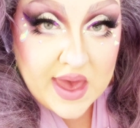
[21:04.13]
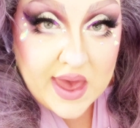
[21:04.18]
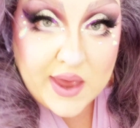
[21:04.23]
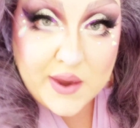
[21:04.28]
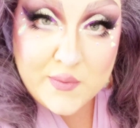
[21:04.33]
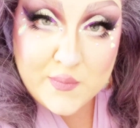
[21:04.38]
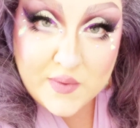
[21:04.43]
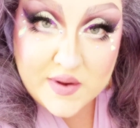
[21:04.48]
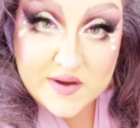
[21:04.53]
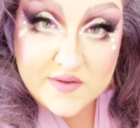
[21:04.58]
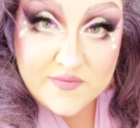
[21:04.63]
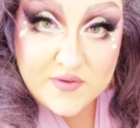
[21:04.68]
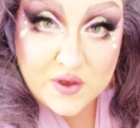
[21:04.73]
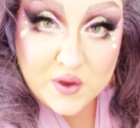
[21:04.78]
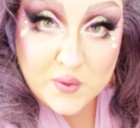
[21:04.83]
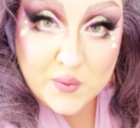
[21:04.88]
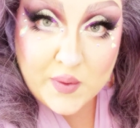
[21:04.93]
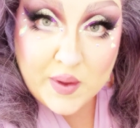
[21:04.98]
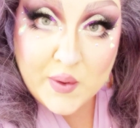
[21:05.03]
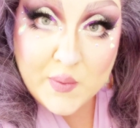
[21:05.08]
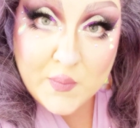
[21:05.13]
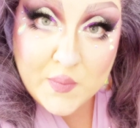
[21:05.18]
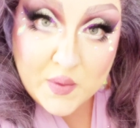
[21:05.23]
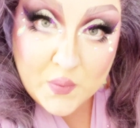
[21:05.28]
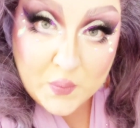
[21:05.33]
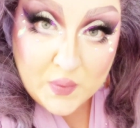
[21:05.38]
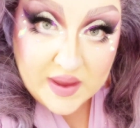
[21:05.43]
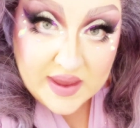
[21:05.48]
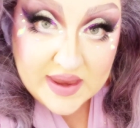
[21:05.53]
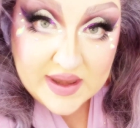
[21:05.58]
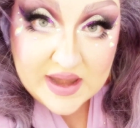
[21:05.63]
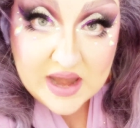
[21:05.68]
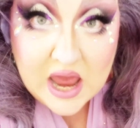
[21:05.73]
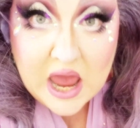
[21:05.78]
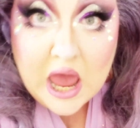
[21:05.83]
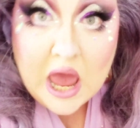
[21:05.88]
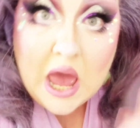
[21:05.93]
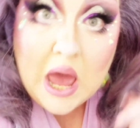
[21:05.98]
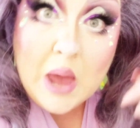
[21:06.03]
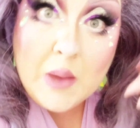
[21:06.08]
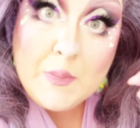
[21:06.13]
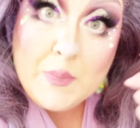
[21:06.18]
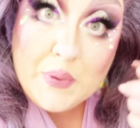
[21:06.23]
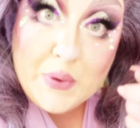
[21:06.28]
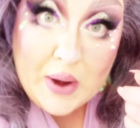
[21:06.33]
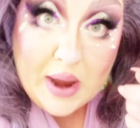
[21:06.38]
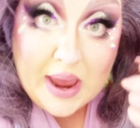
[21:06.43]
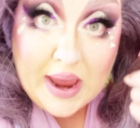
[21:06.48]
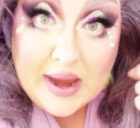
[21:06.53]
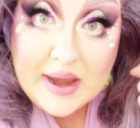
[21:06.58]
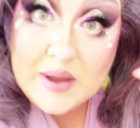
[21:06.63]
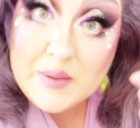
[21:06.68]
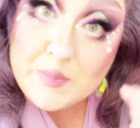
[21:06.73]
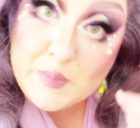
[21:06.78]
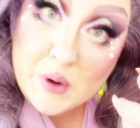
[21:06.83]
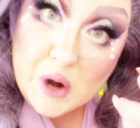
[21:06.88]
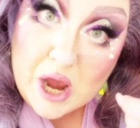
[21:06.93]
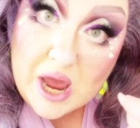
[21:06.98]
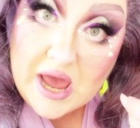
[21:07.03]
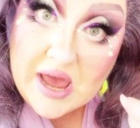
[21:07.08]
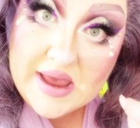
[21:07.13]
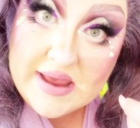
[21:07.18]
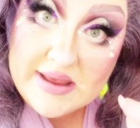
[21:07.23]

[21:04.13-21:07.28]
and one of you will win a Pride prize.